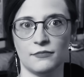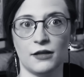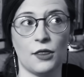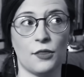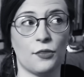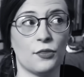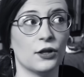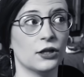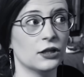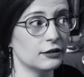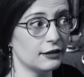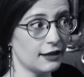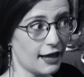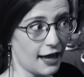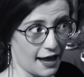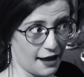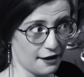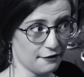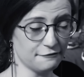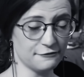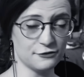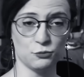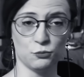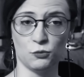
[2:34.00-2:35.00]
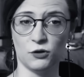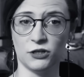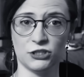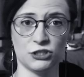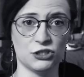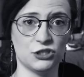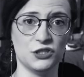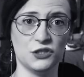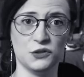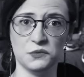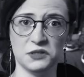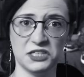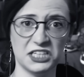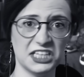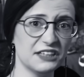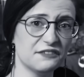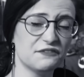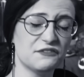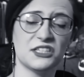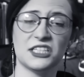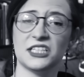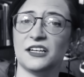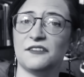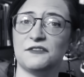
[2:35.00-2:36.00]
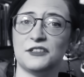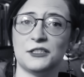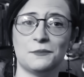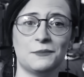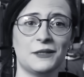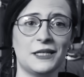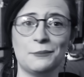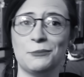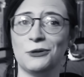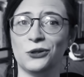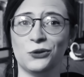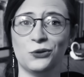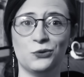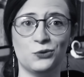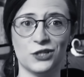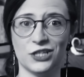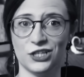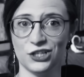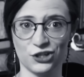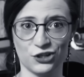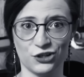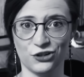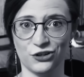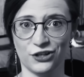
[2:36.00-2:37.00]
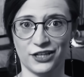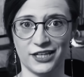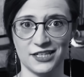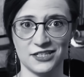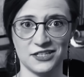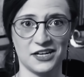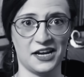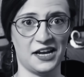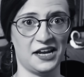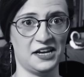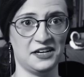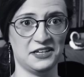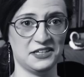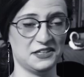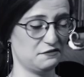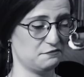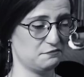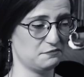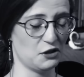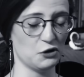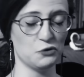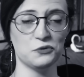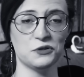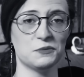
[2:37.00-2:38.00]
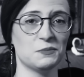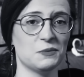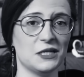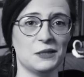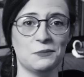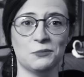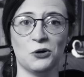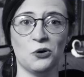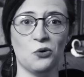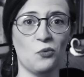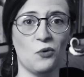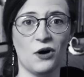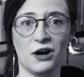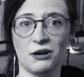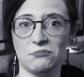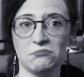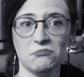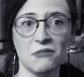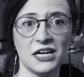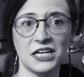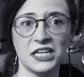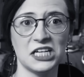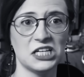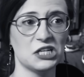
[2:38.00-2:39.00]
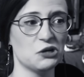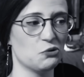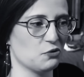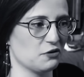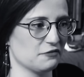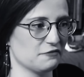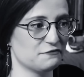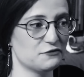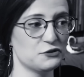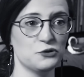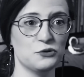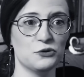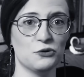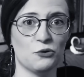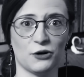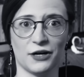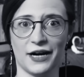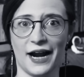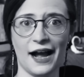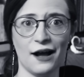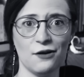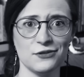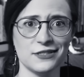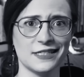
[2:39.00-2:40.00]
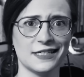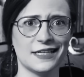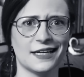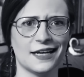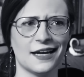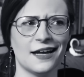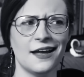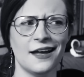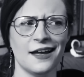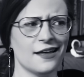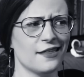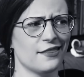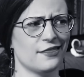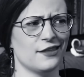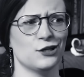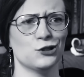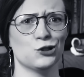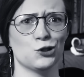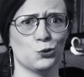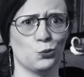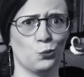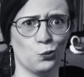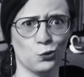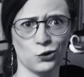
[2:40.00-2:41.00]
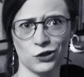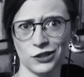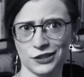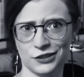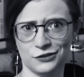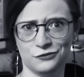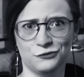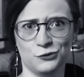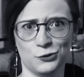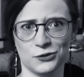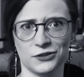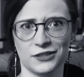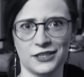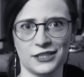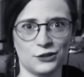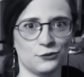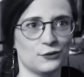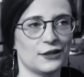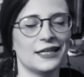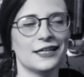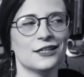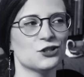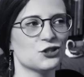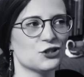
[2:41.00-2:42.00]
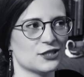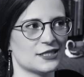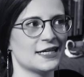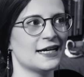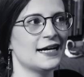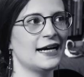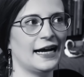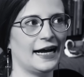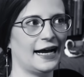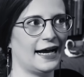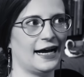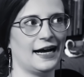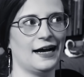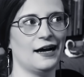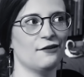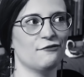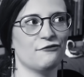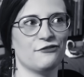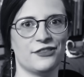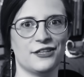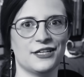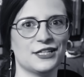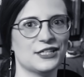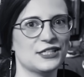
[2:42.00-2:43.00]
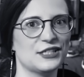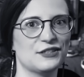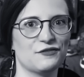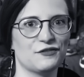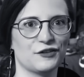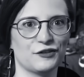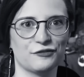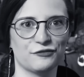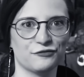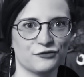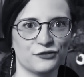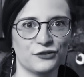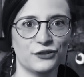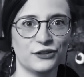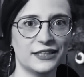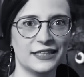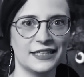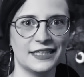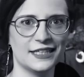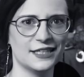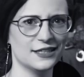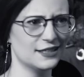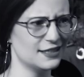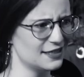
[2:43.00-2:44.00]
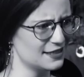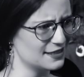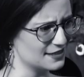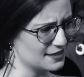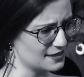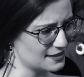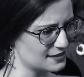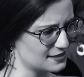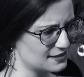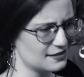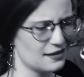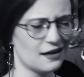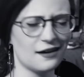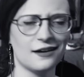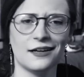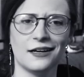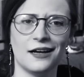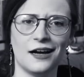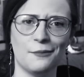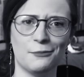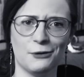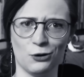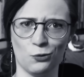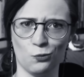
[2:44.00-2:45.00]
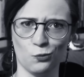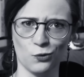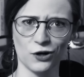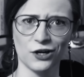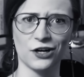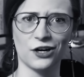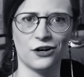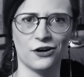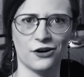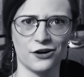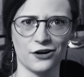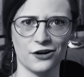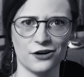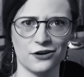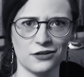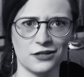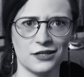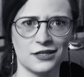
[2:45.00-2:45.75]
The left wants to give stuff to people who didn't earn it, and if those people want money or food or housing, they should work for it. You can't just have things for free, you need to suck it up and work hard.